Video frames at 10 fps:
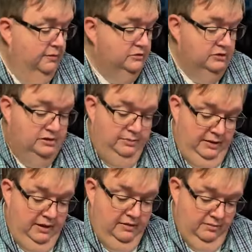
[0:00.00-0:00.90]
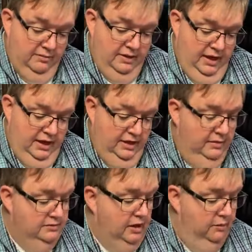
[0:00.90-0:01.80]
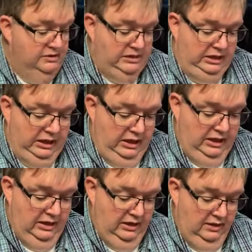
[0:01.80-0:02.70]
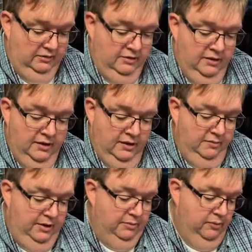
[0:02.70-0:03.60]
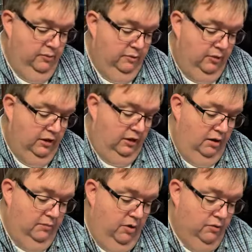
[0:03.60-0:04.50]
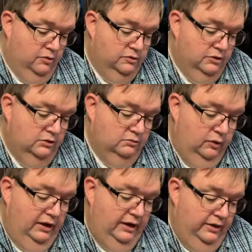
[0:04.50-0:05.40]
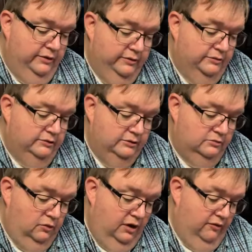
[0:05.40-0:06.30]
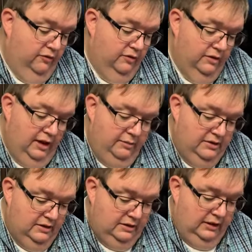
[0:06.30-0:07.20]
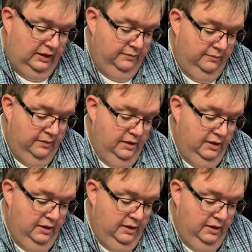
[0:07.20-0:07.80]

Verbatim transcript: It was just a big thing, and it was always cleaning and people would bring lawn mowers and weed eaters and whatever, and they would clean.